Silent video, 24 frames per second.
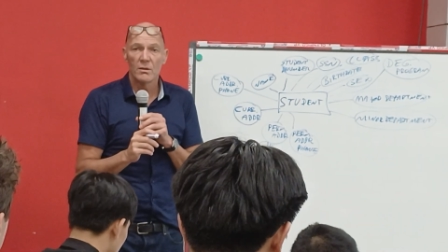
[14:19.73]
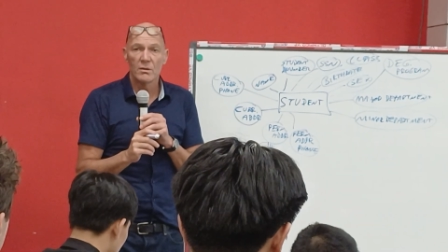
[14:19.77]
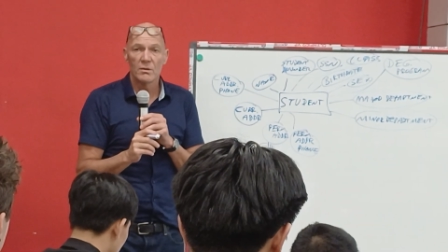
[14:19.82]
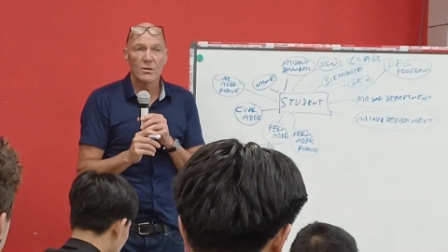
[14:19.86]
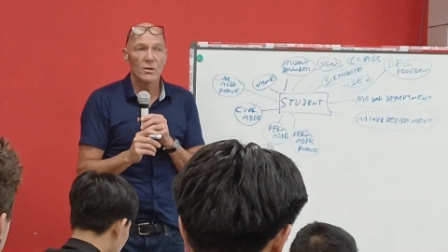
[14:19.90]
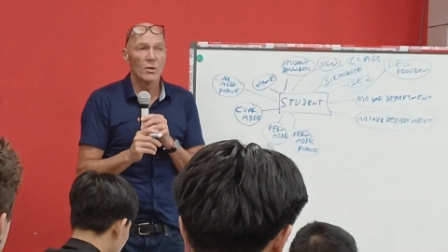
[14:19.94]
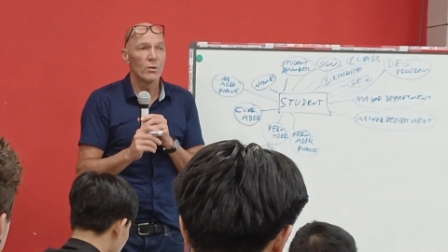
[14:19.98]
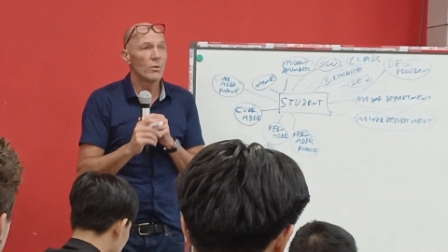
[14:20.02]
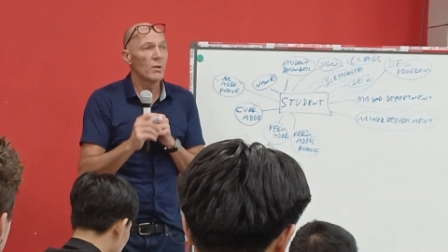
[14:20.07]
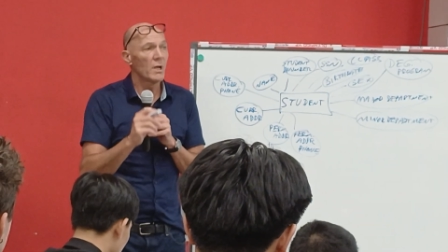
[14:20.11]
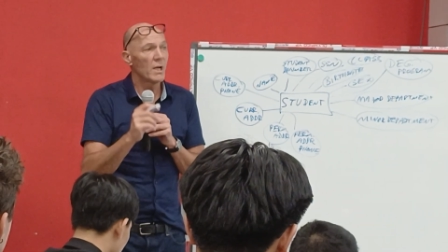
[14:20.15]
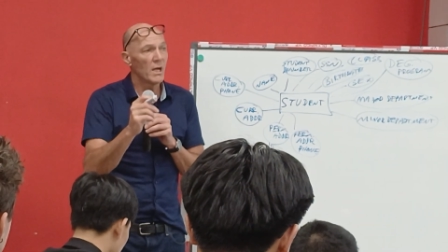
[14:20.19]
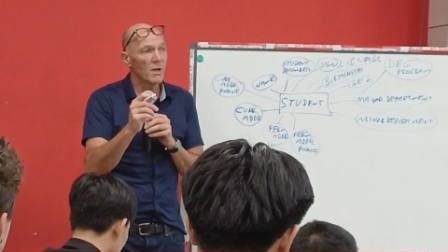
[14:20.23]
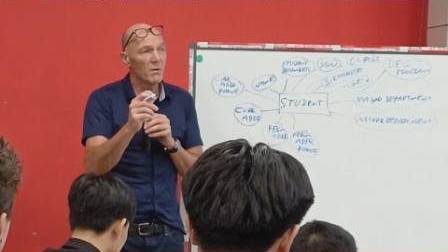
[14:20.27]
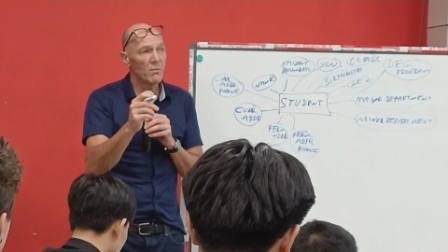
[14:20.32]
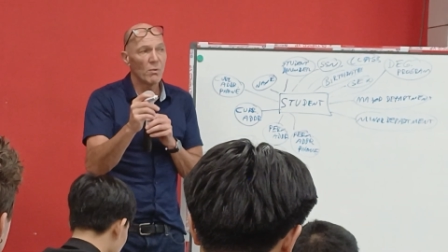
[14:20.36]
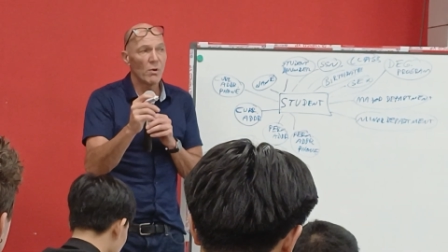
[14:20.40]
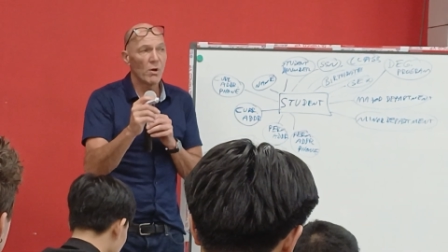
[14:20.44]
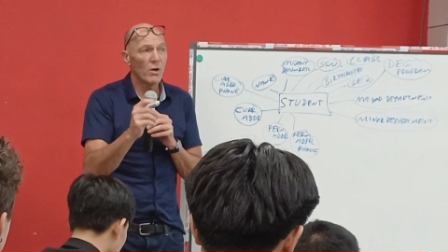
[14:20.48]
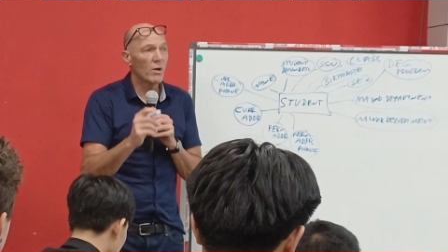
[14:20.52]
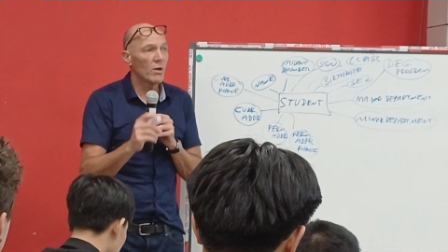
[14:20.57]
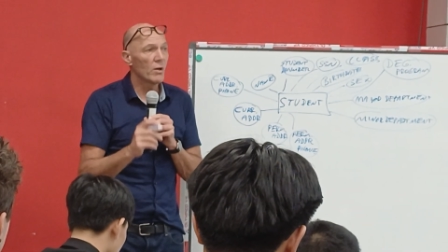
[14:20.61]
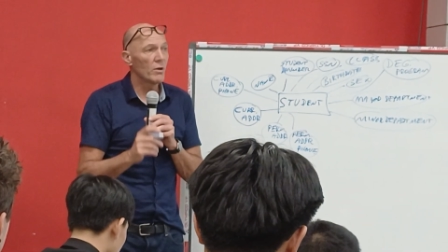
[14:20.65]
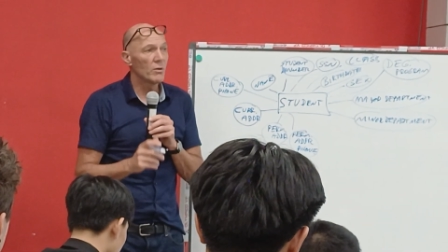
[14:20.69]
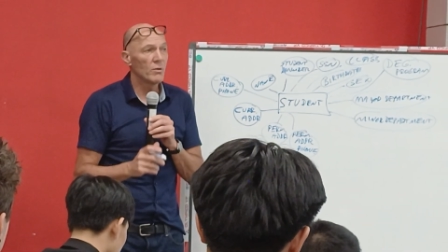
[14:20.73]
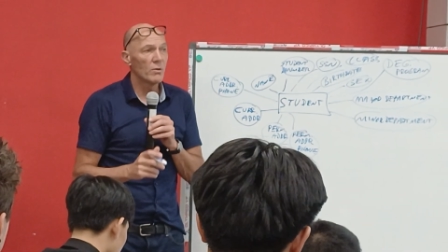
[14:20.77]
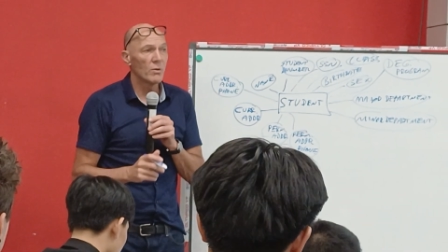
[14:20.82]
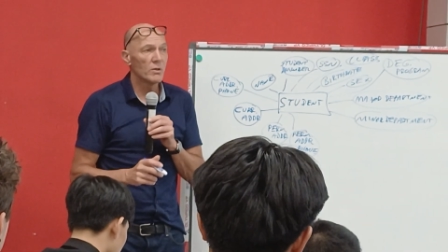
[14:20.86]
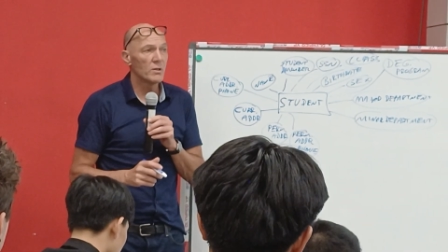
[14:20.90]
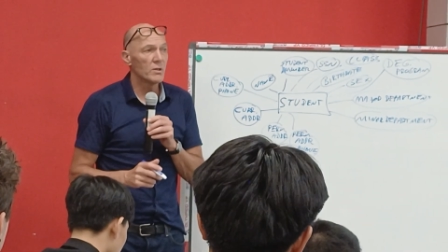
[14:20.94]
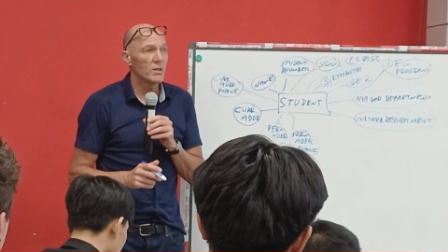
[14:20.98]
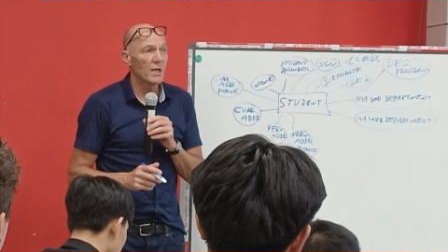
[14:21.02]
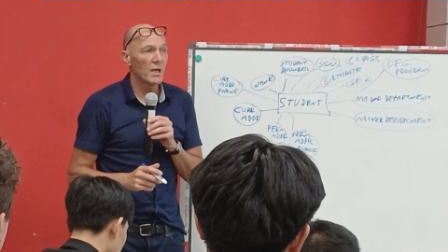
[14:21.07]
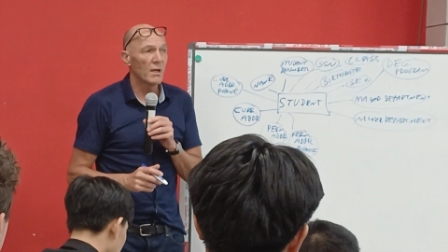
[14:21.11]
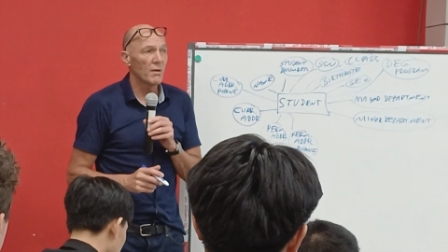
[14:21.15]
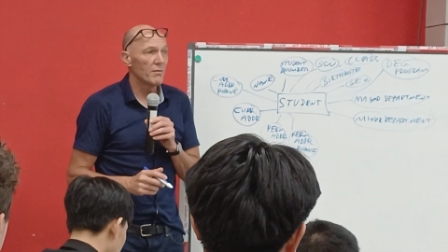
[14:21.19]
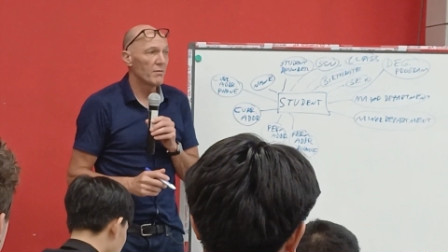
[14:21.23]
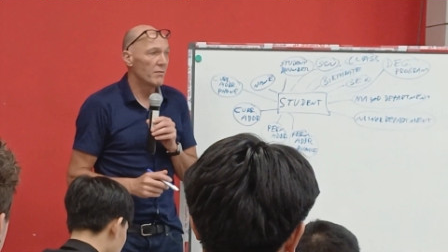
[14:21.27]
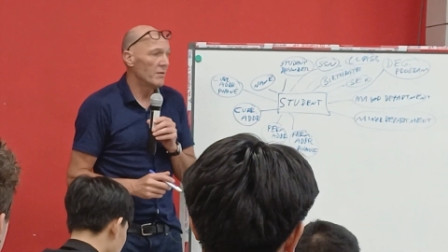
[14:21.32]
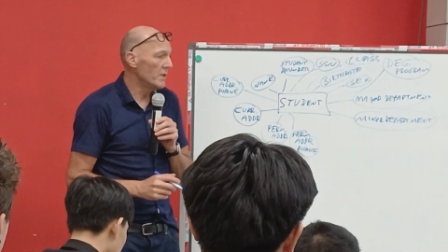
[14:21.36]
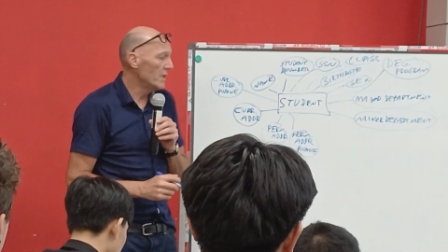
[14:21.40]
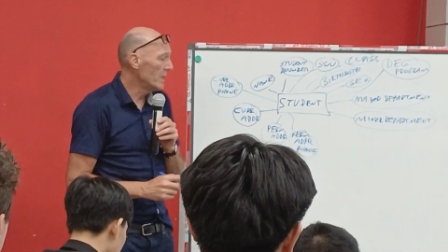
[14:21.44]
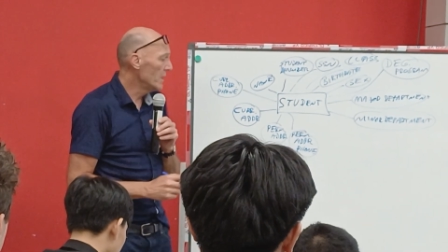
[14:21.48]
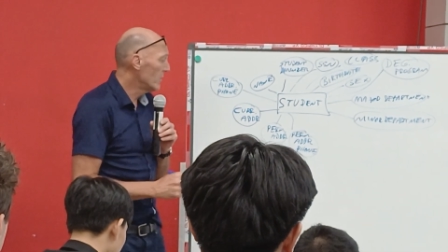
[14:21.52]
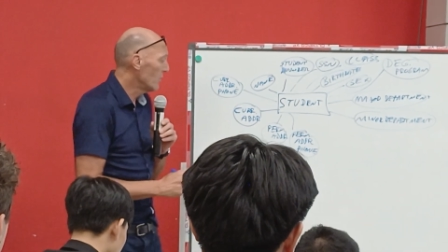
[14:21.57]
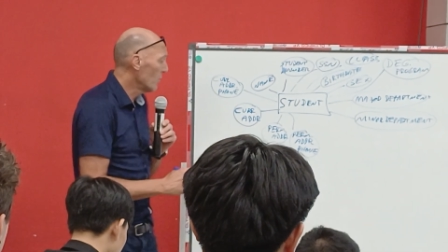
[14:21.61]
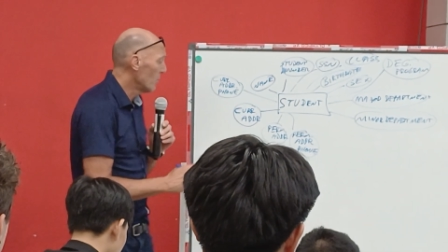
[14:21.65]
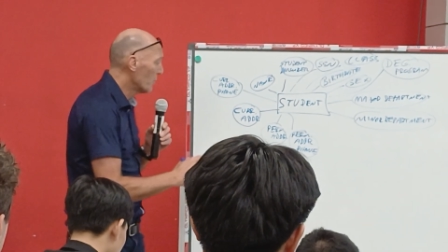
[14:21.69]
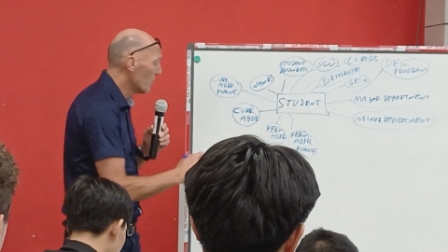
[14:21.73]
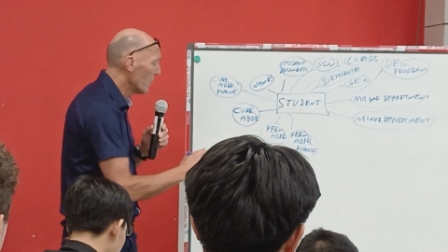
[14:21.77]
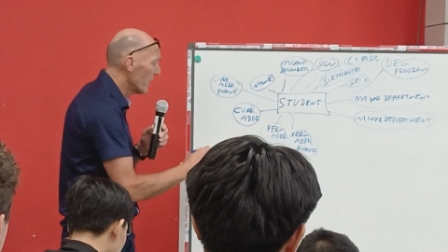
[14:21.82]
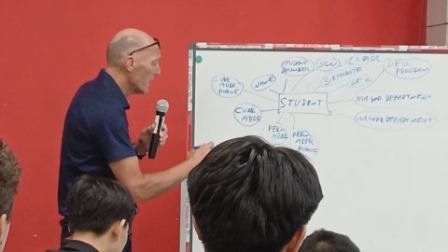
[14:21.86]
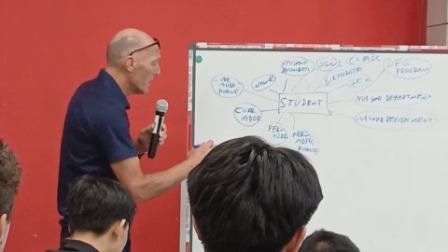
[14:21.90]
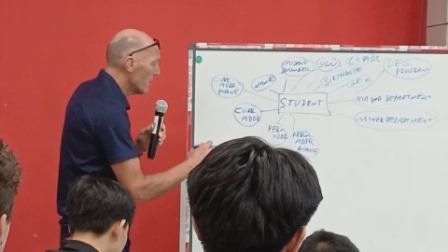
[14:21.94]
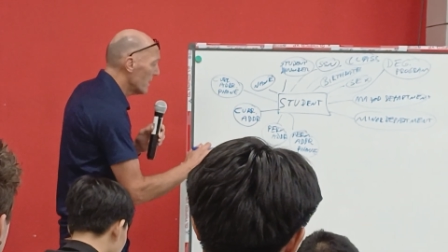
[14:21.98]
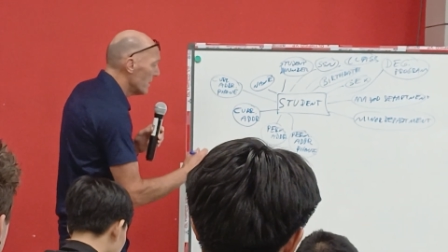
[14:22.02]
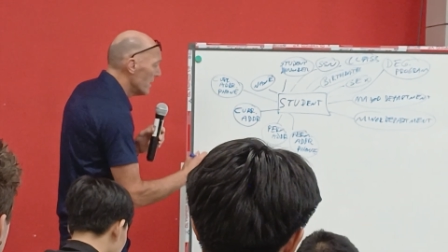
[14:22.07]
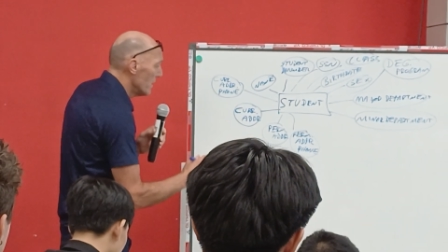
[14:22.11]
So you can work out yourself. We need to break it